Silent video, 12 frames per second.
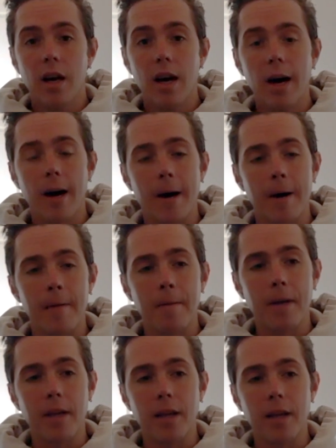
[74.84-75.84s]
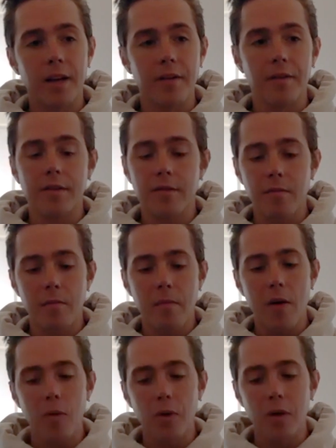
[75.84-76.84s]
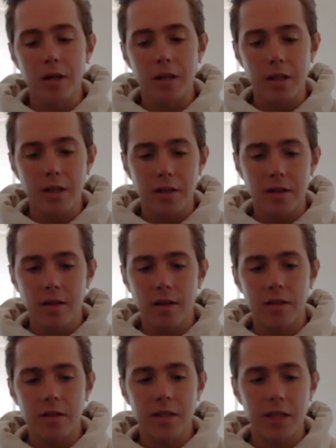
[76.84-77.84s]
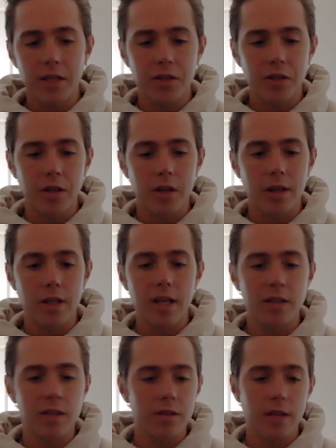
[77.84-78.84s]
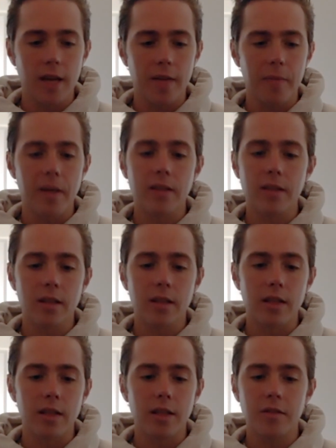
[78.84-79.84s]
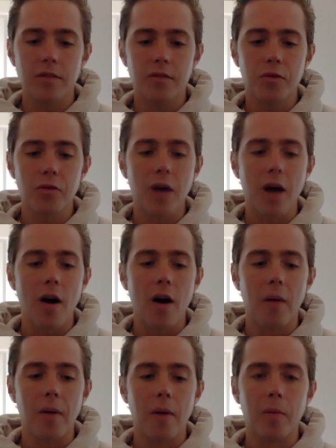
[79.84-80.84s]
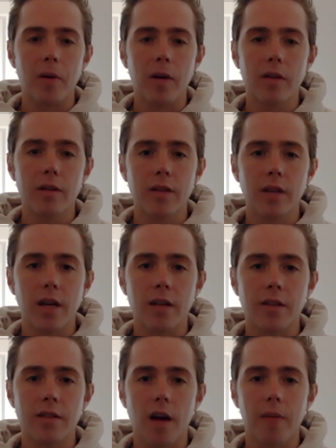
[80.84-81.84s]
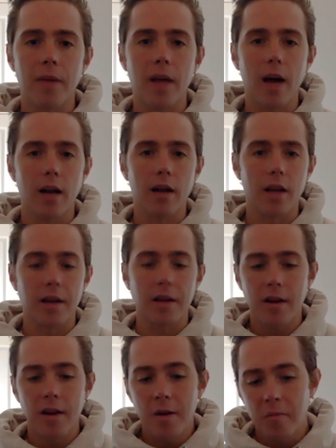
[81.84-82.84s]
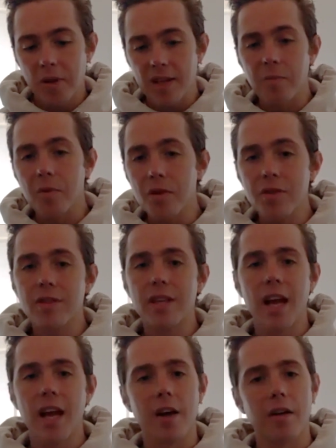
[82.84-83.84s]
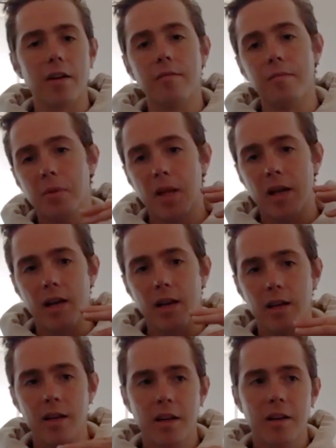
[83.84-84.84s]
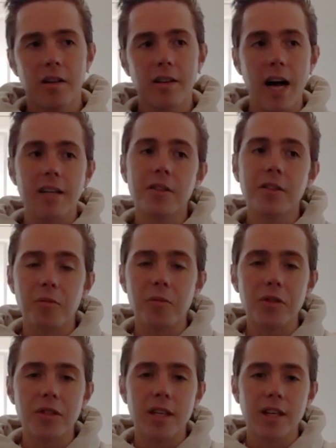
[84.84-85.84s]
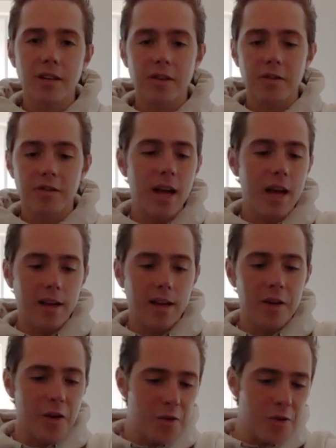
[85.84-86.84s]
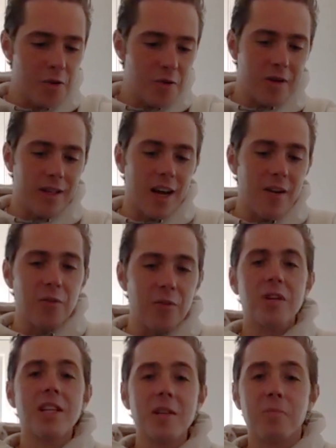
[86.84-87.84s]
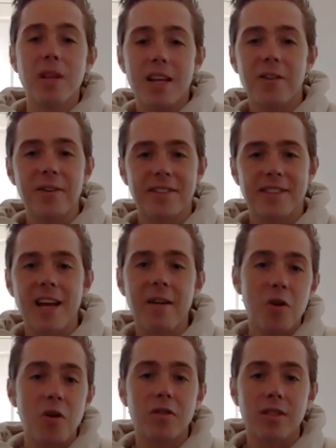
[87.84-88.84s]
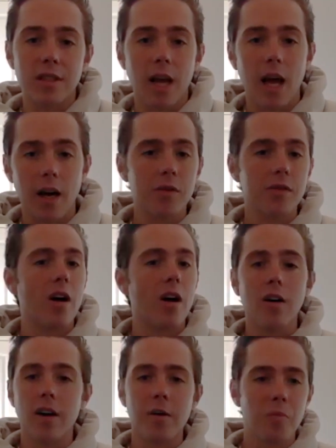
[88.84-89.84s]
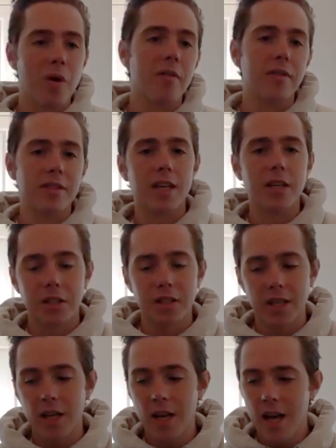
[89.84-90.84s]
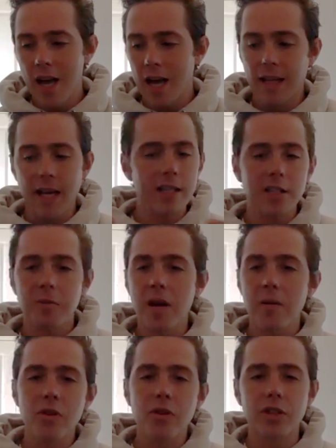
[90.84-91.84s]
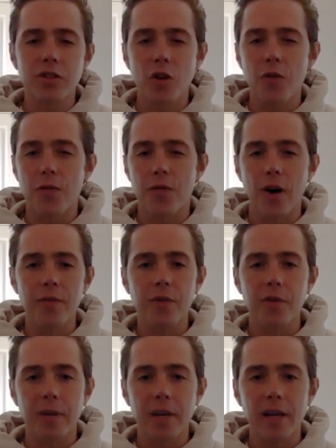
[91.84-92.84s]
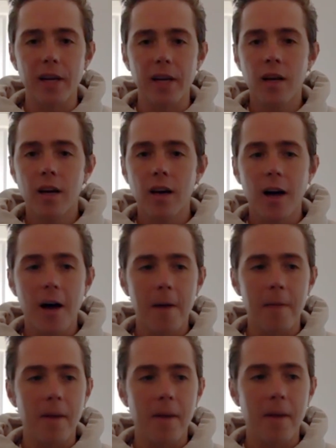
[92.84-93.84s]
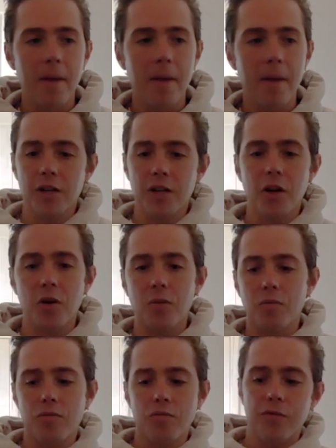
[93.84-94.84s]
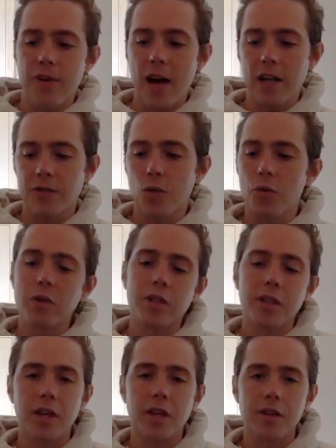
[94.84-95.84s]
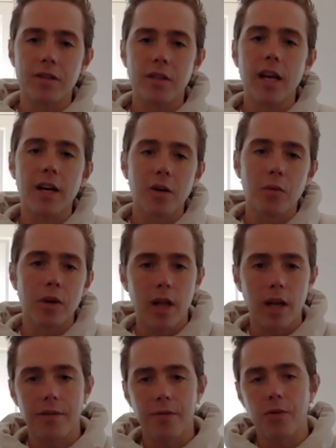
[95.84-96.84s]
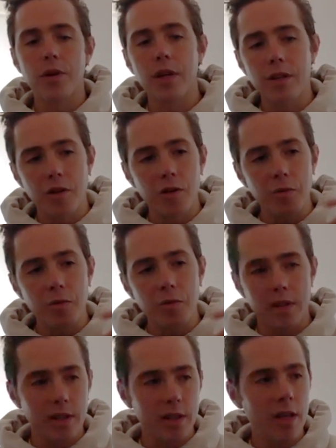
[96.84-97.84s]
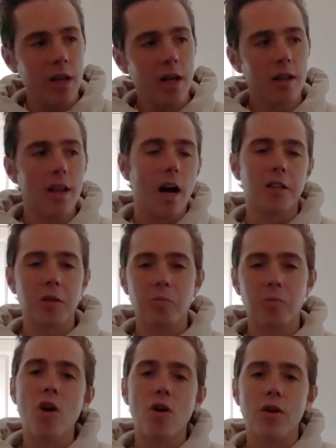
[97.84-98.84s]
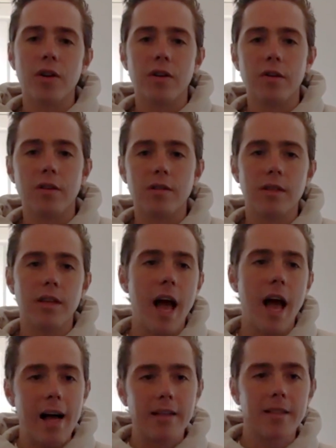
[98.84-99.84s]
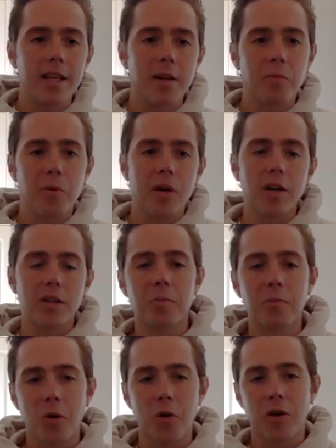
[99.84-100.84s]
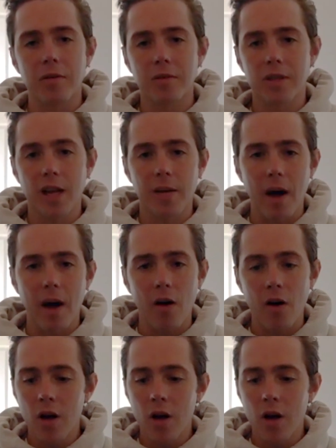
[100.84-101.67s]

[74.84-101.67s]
And then met with a teacher, and he just like basically threw out all my books and taught me how to like play the blues scale and play classical music that, you know, you could never really play those same notes again. It was all improvisation. And that just made music so fun for me. And then, you know, fast forward to years later when like Fruity Loops and Logic Pro and Acid and production programs came out.